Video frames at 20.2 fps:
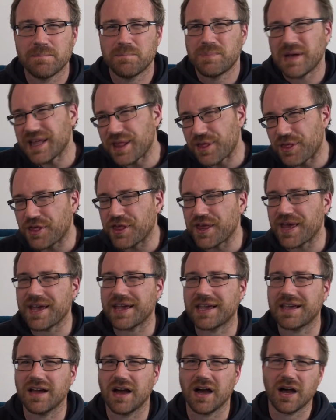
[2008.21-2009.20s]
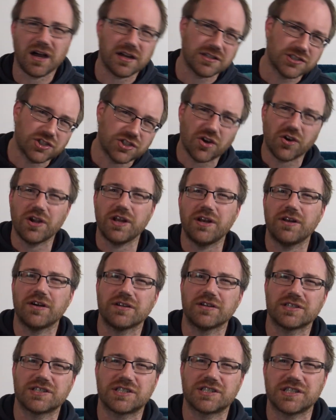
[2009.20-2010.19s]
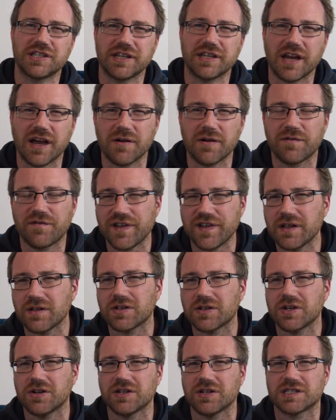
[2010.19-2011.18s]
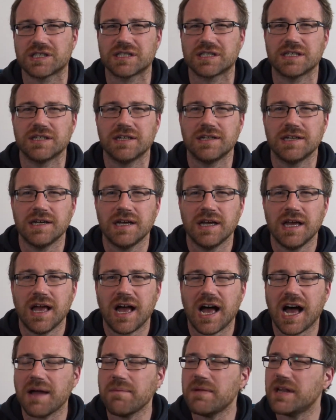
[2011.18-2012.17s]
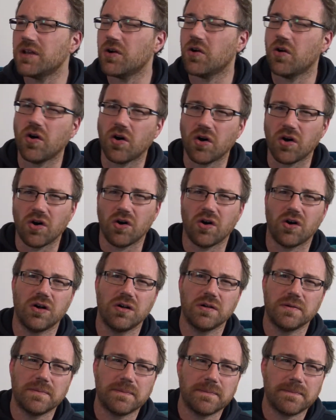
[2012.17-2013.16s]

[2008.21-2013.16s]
Bit thick, join us, feel good. I'm in awe